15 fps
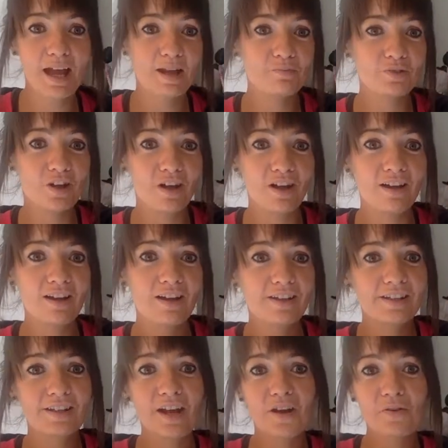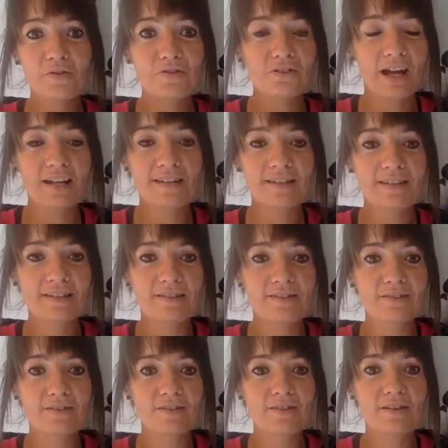I'm not, trying to